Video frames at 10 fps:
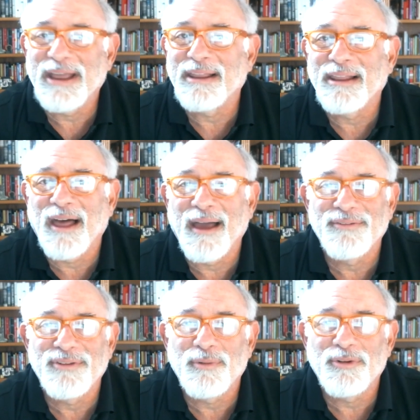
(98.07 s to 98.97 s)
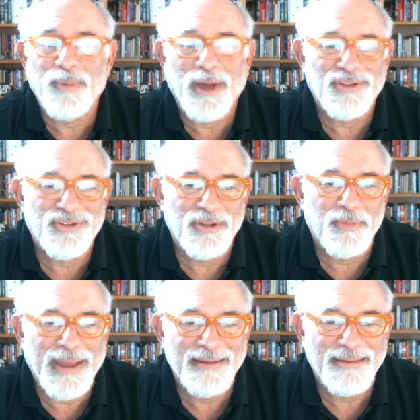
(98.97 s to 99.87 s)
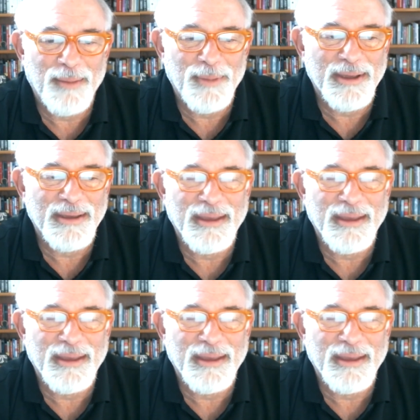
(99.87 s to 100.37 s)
daily lives in response to the pandemic,